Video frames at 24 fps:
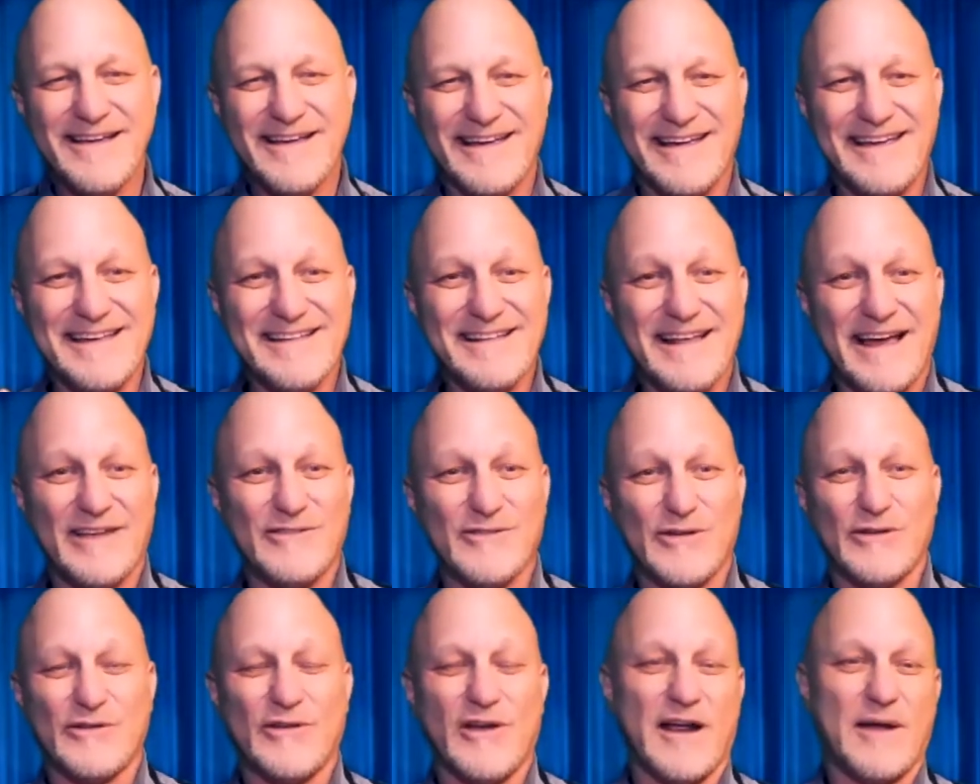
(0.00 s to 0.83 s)
Eli is
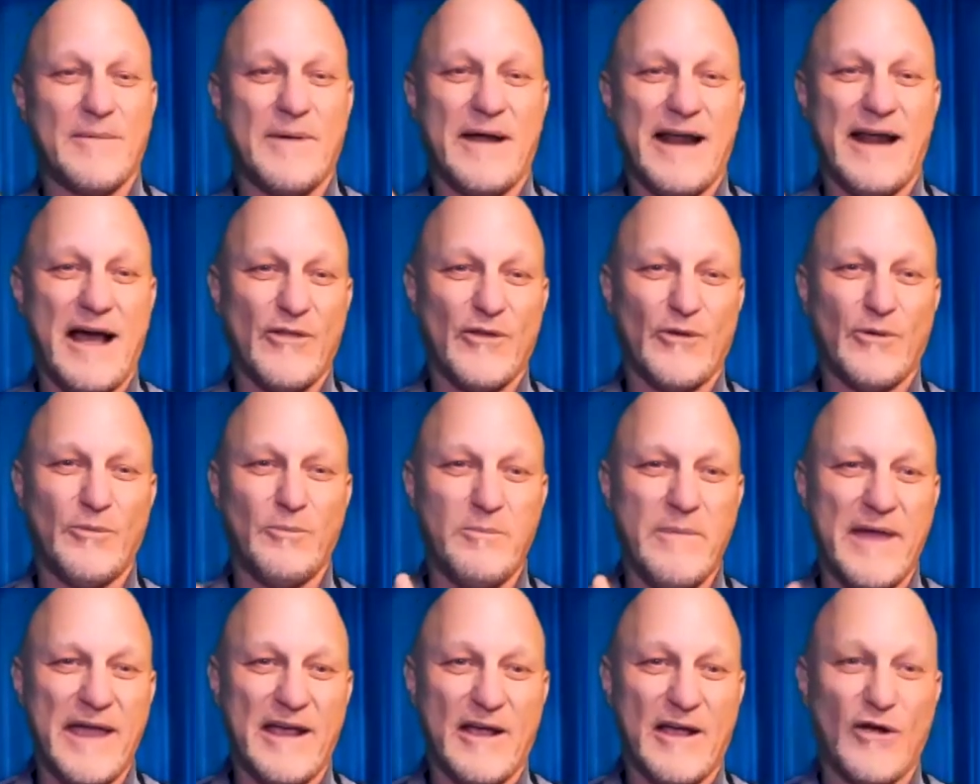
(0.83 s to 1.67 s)
going to talk about how to
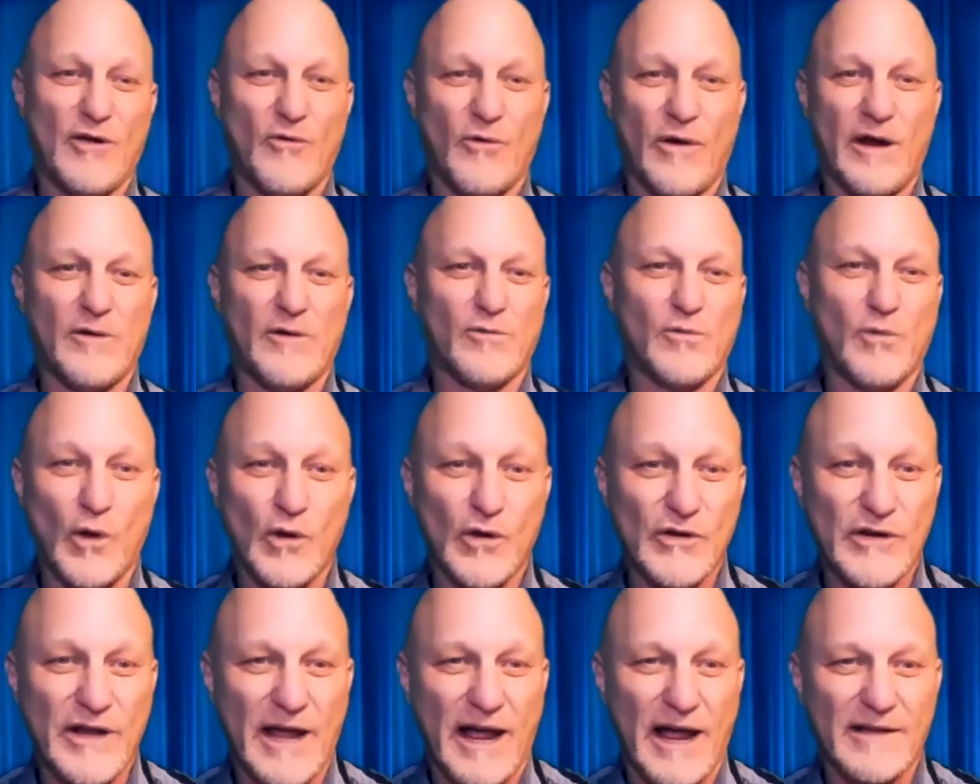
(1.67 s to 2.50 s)
make a great
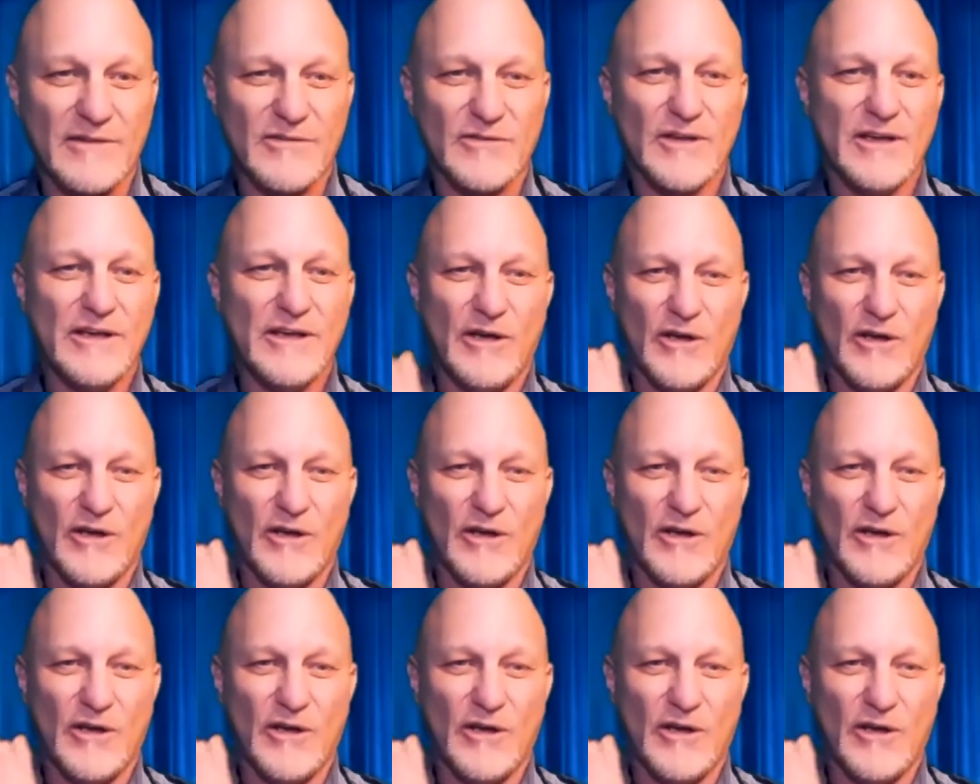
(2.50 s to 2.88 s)
Rolodex,